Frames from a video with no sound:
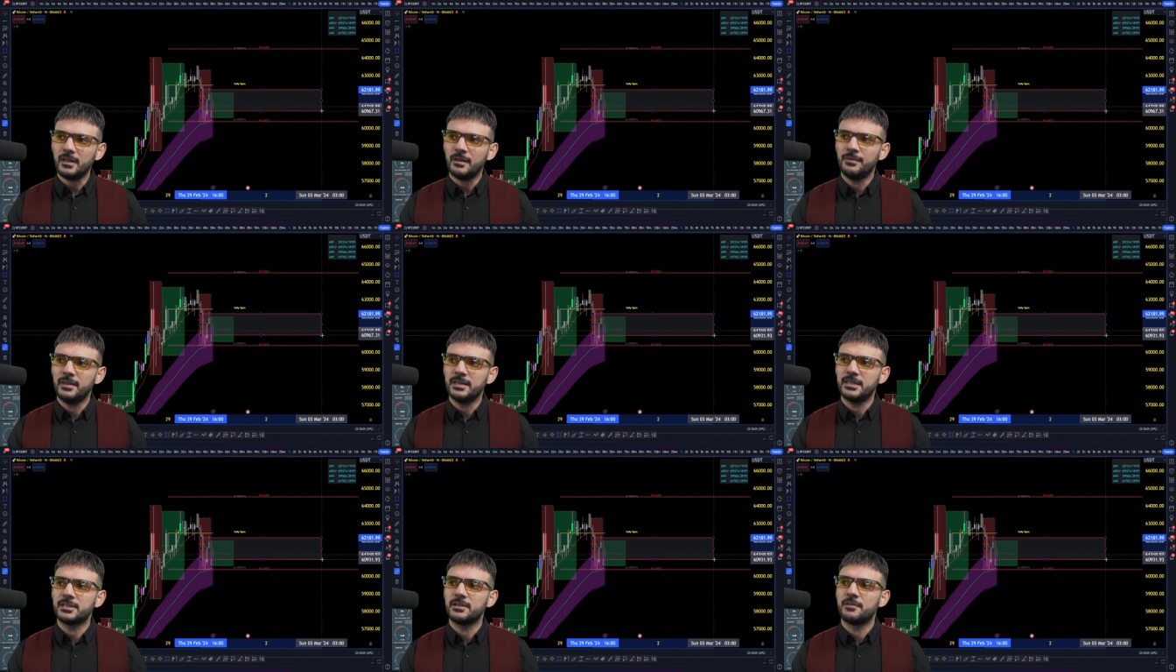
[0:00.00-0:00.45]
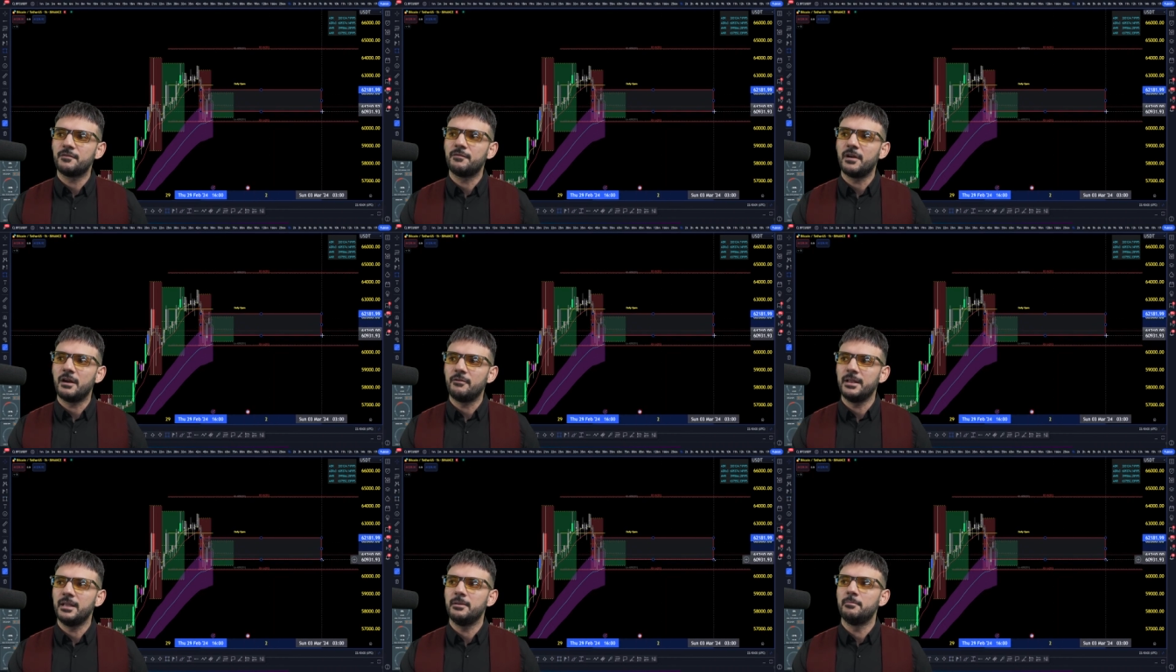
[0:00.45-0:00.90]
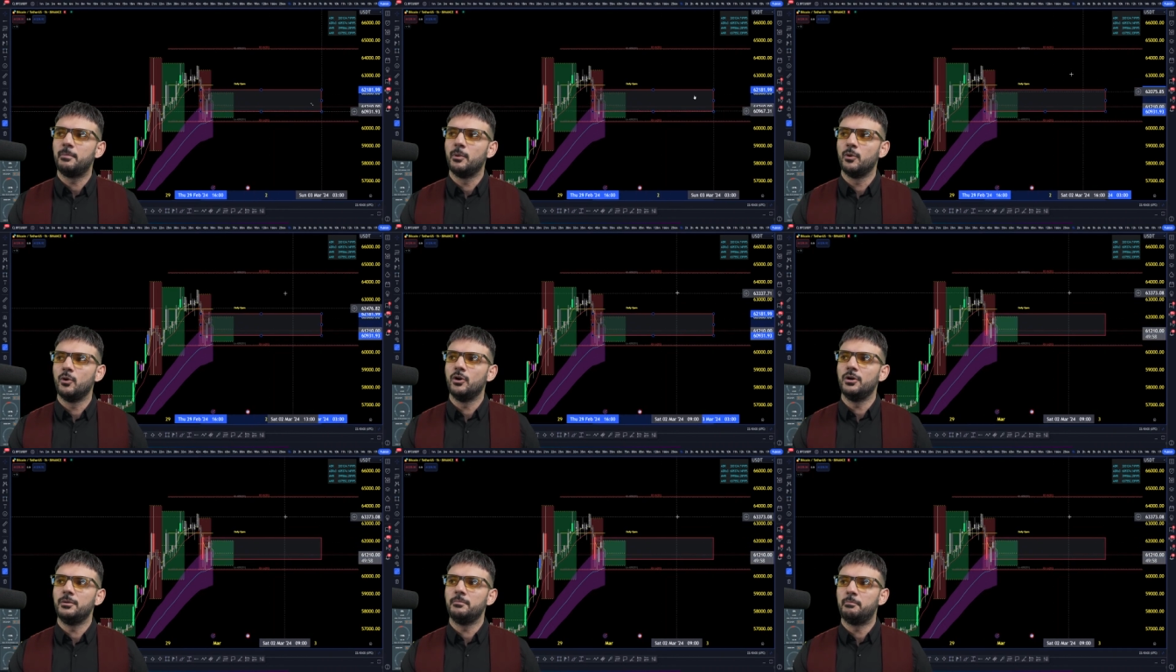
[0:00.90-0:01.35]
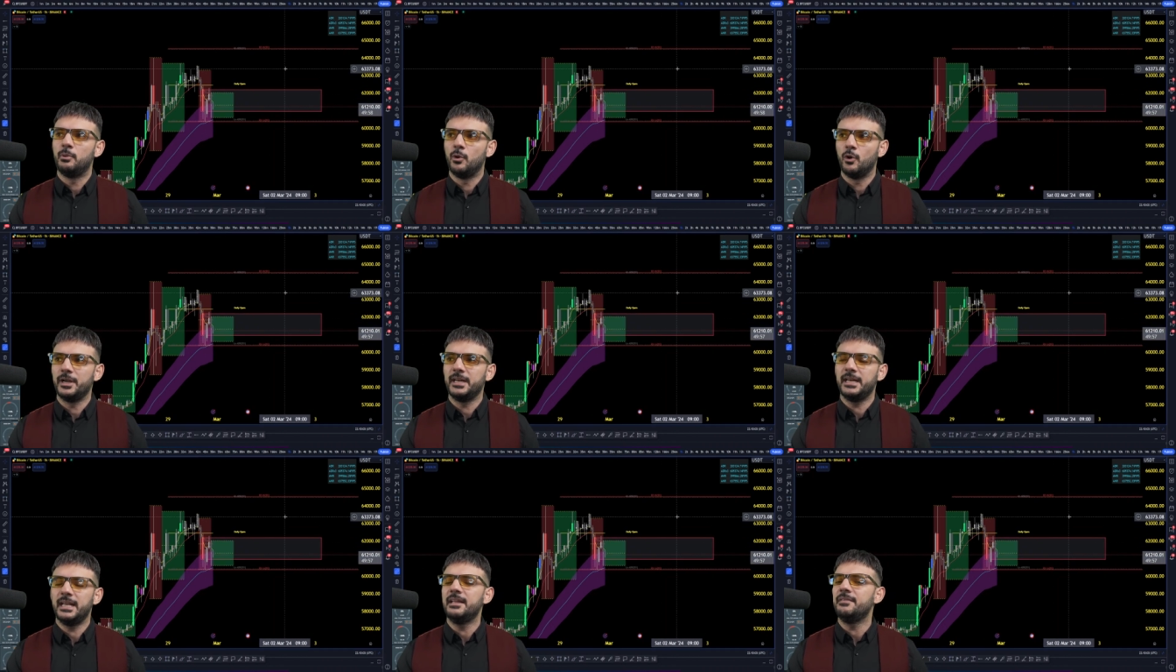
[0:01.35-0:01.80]
This is a very important
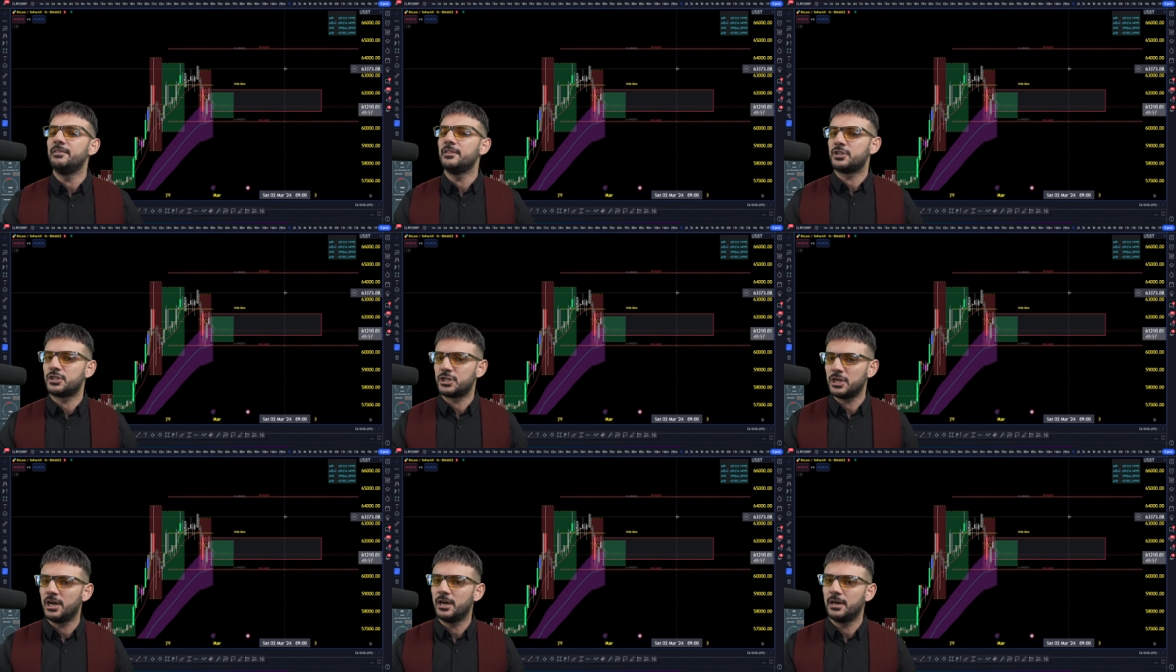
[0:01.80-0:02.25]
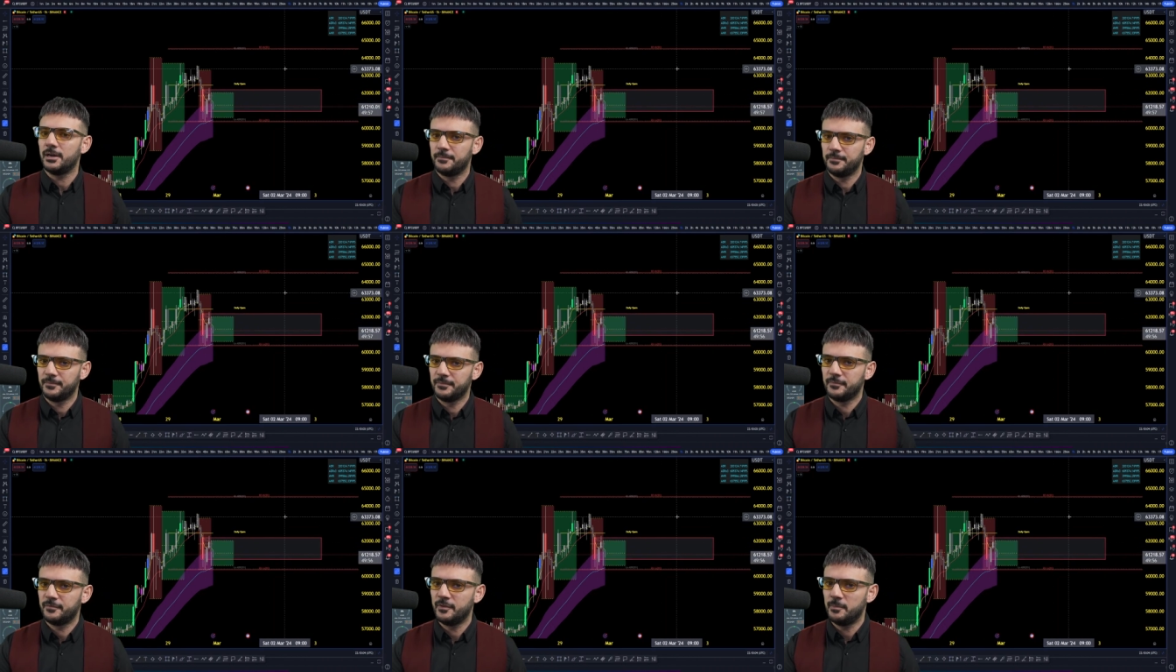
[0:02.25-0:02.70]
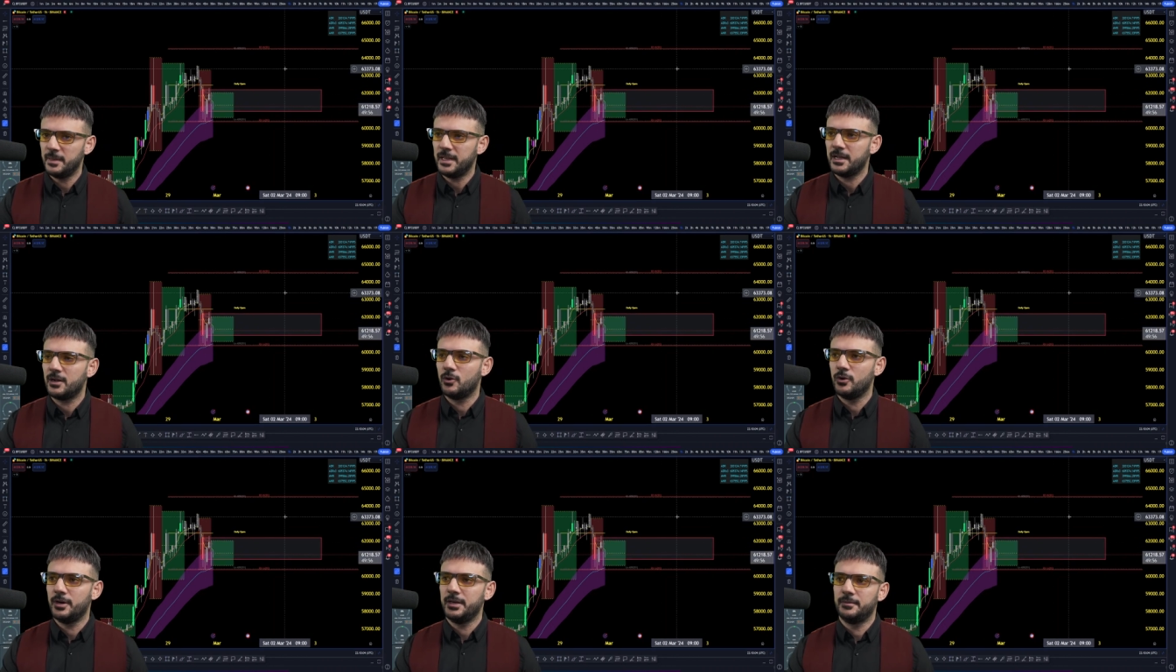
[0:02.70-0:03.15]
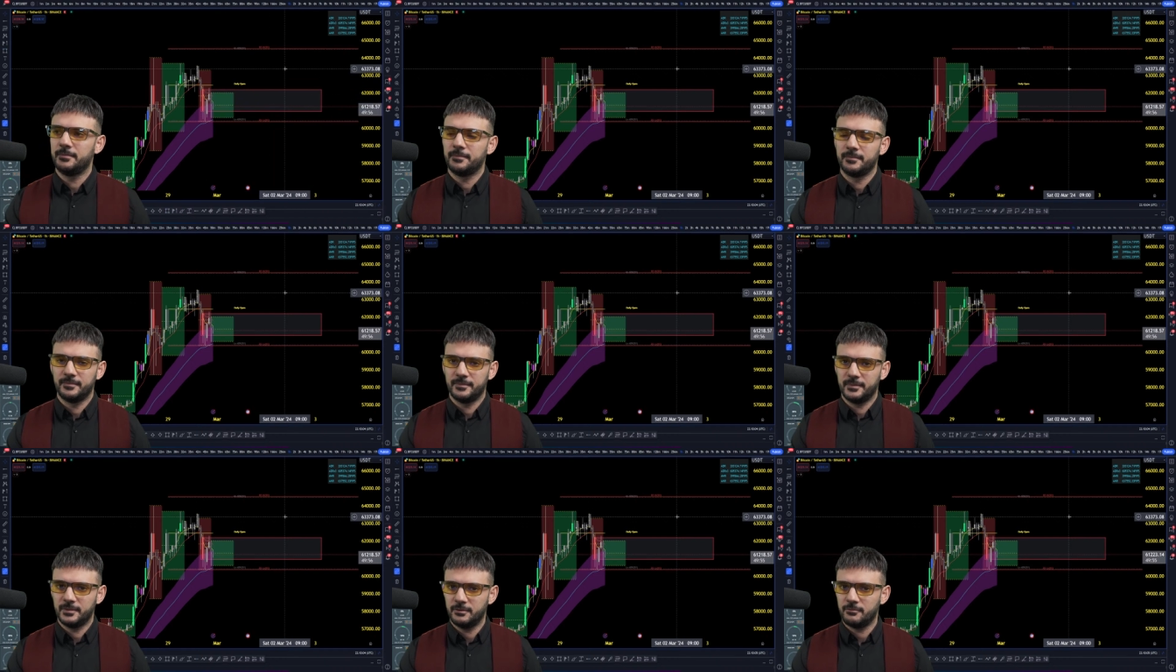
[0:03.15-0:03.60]
point in the chart for Bitcoin.
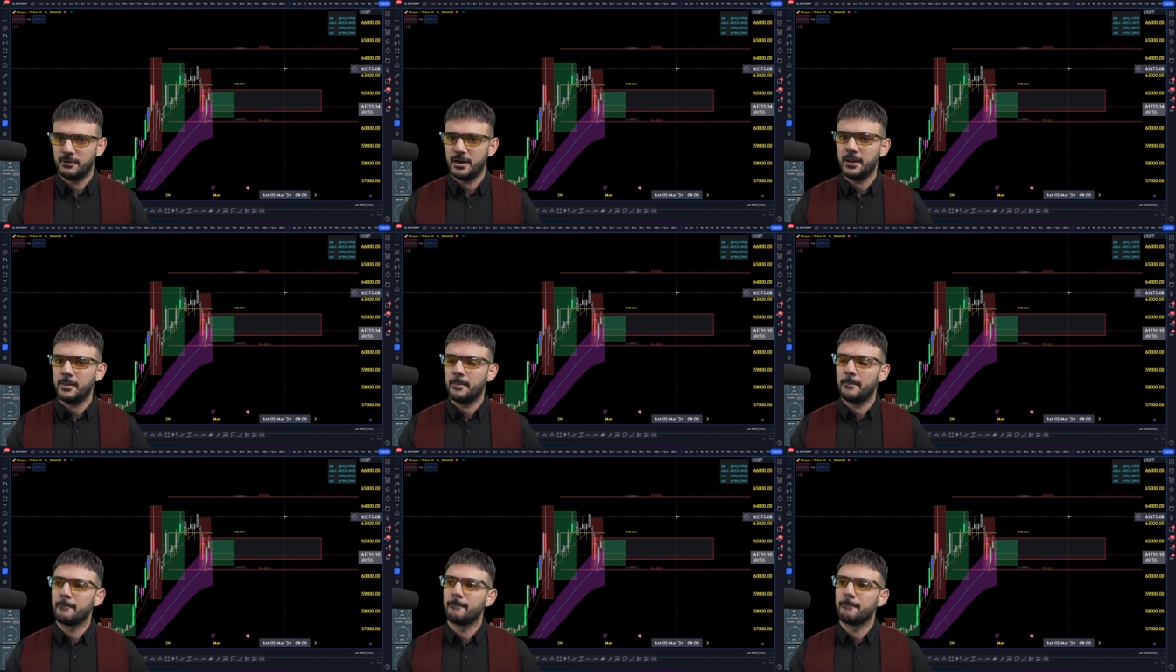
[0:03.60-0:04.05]
All right?